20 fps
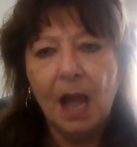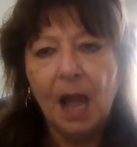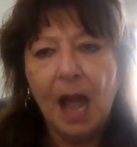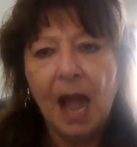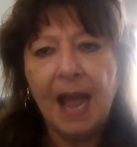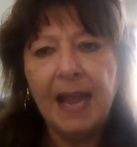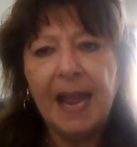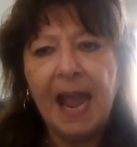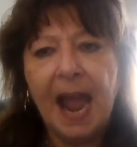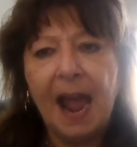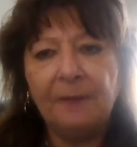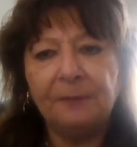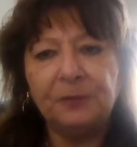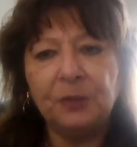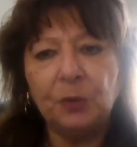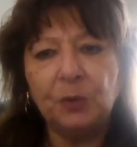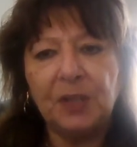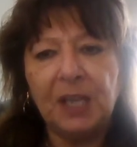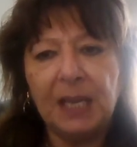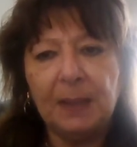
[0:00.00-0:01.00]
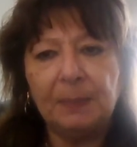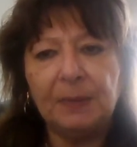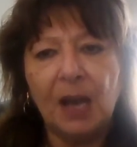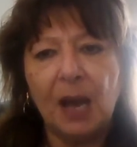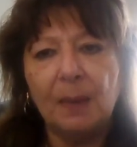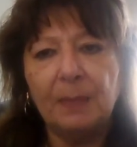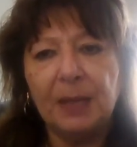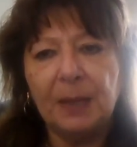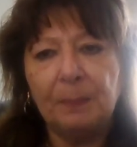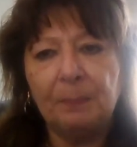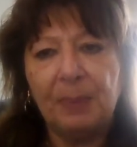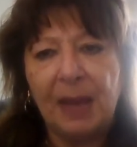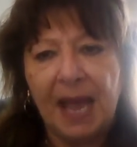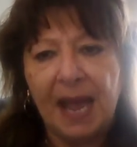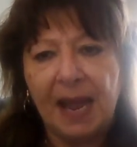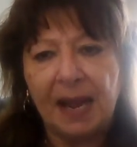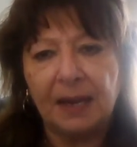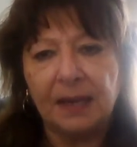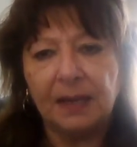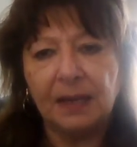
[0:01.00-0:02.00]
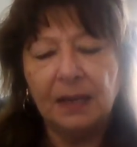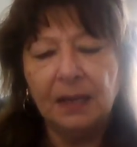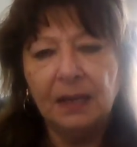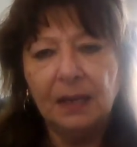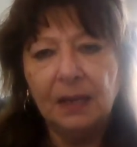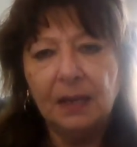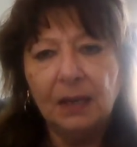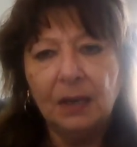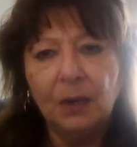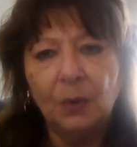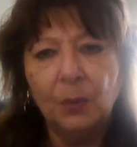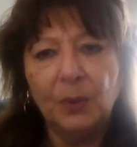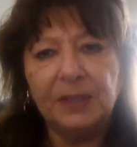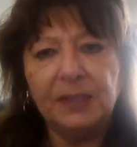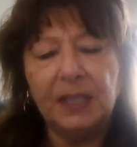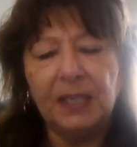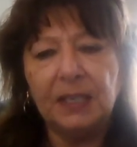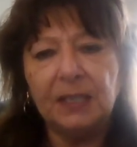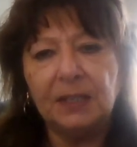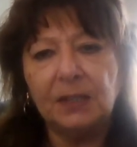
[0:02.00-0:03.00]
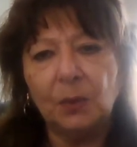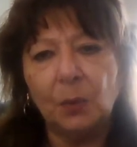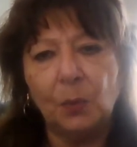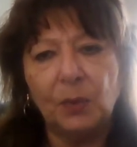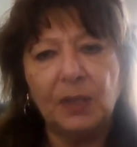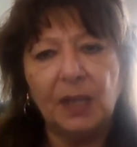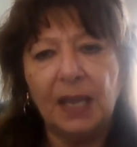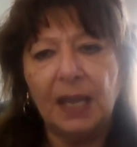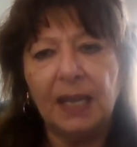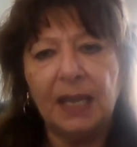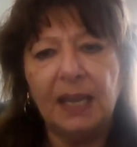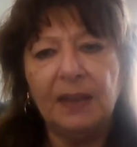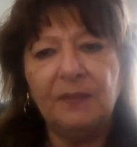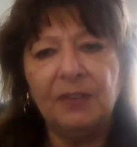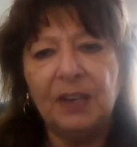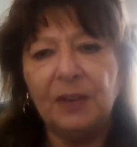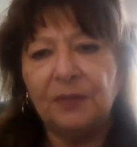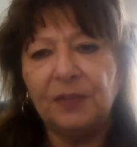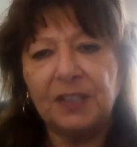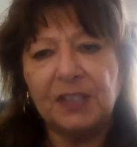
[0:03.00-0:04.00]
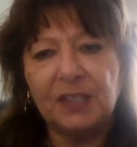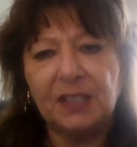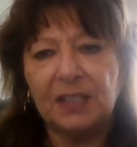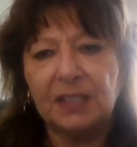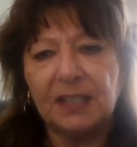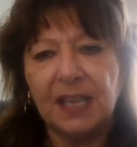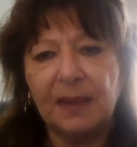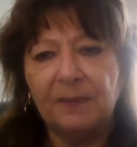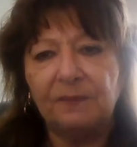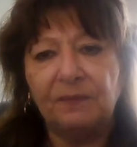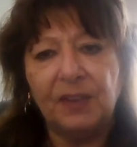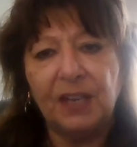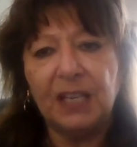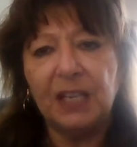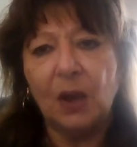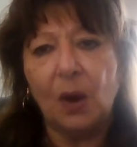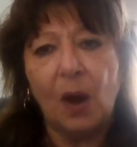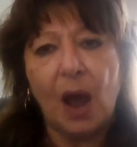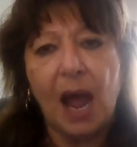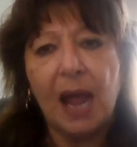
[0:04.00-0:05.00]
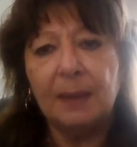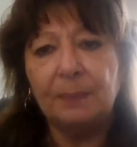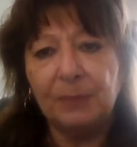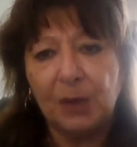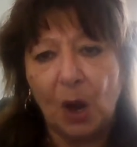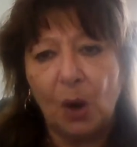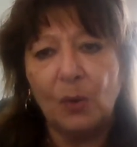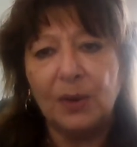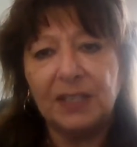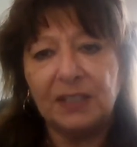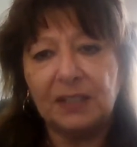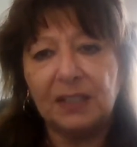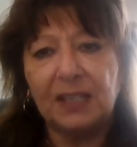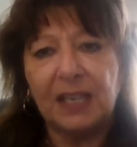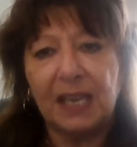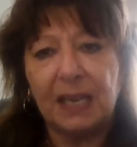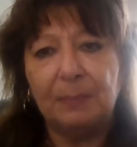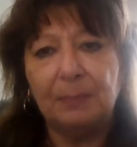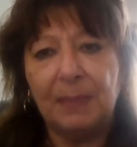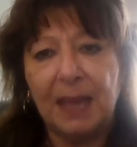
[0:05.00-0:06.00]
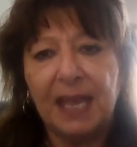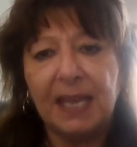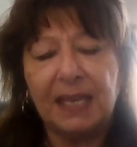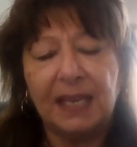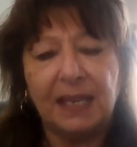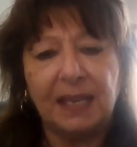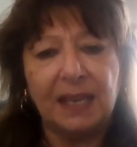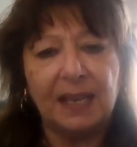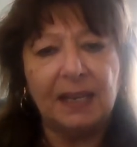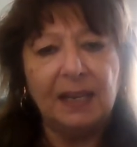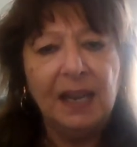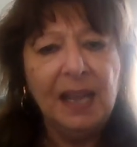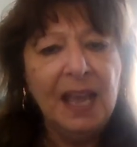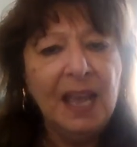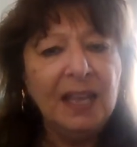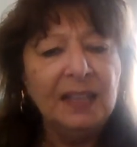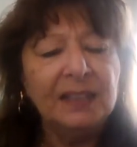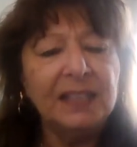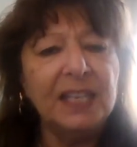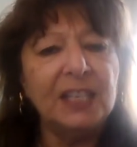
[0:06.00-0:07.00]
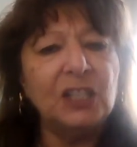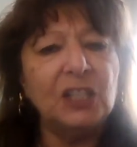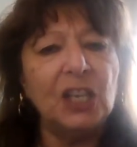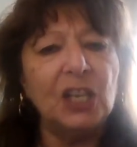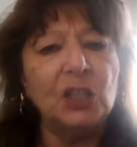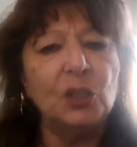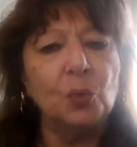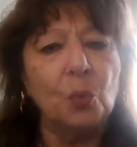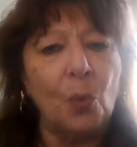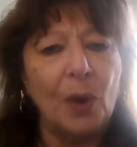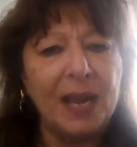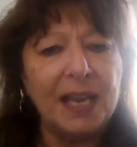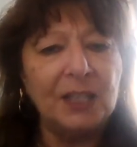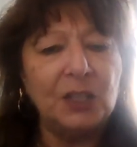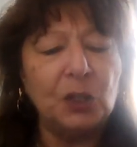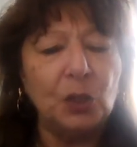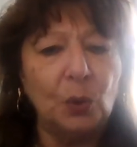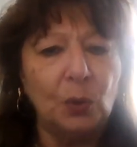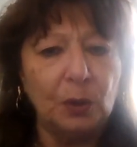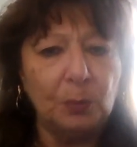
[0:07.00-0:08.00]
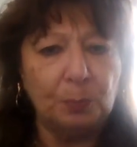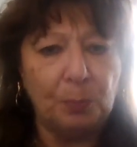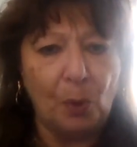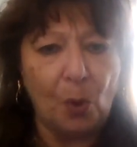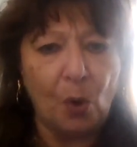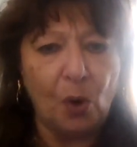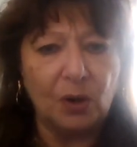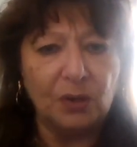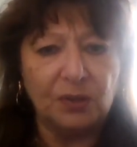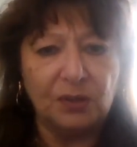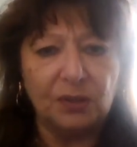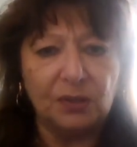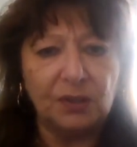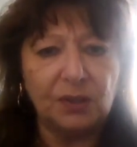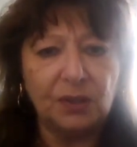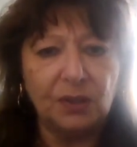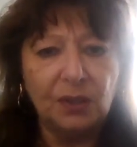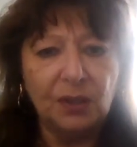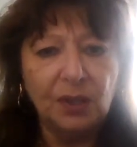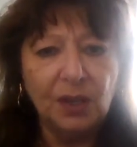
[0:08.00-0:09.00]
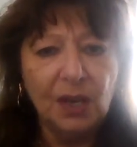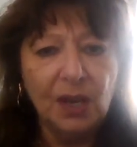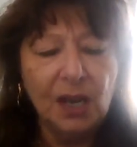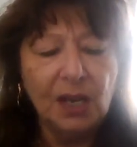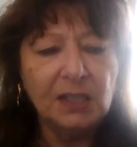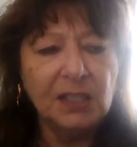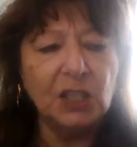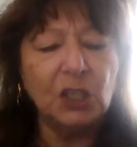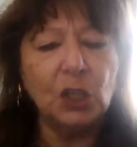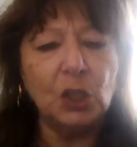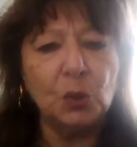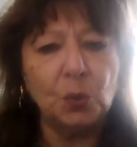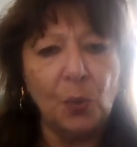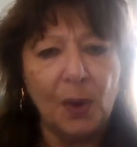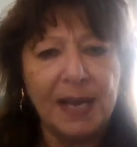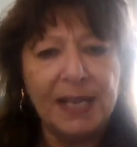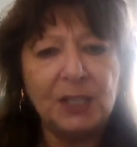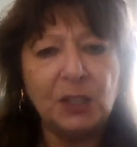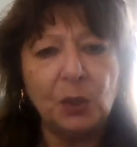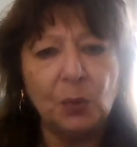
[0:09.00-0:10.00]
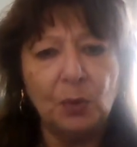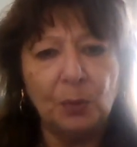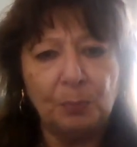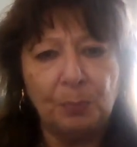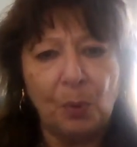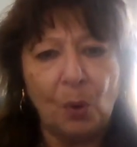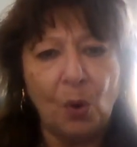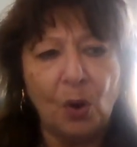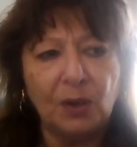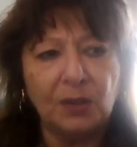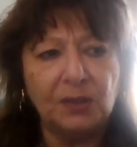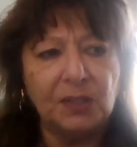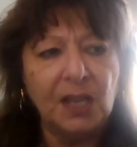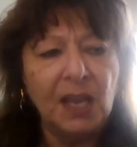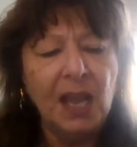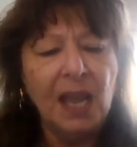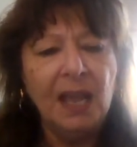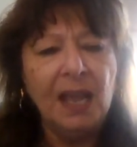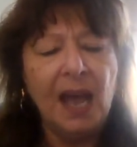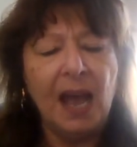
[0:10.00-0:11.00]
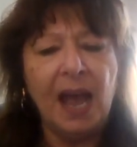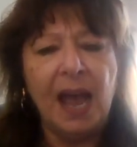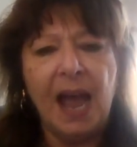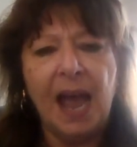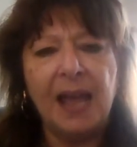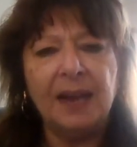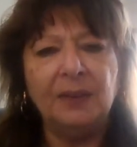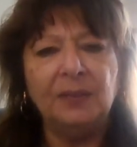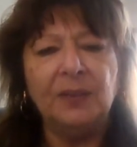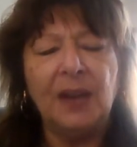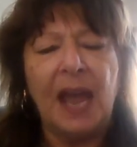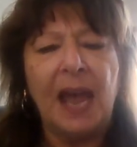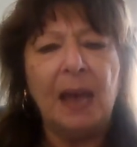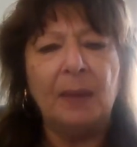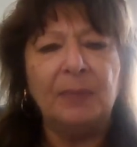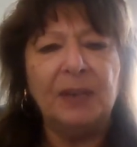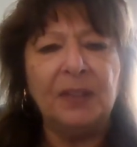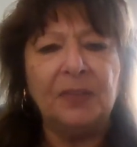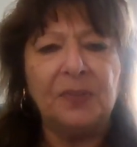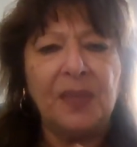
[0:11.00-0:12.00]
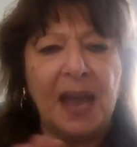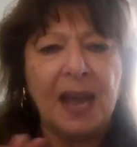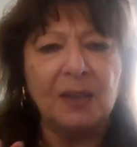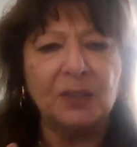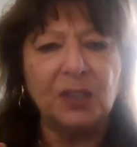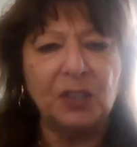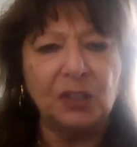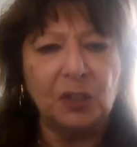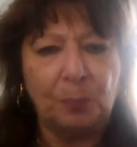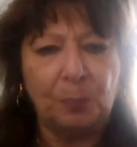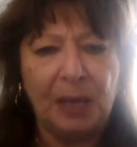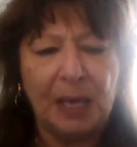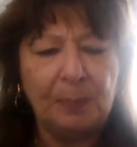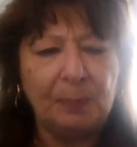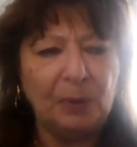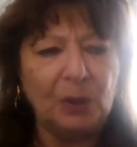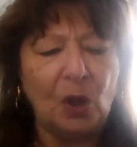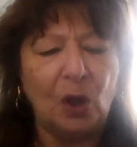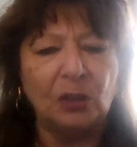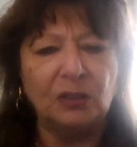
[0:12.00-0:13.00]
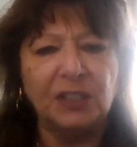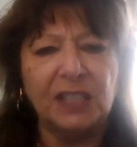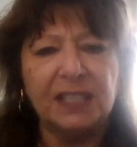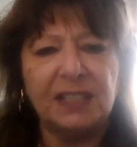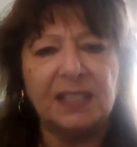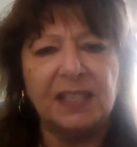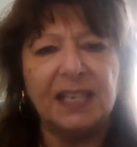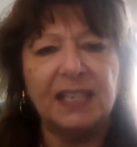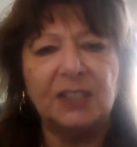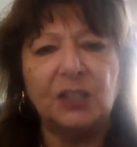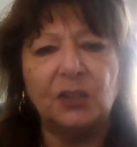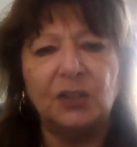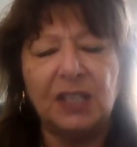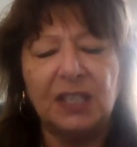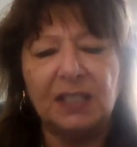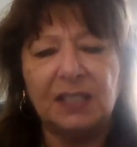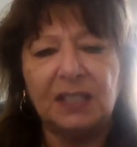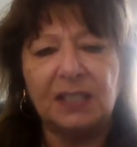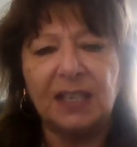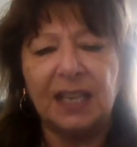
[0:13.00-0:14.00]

I have to keep coming back with these, with, even if it's the same video, I'm going to keep making it. This is way too important. This is way too important. I, I don't know how many thousands of people are listening to these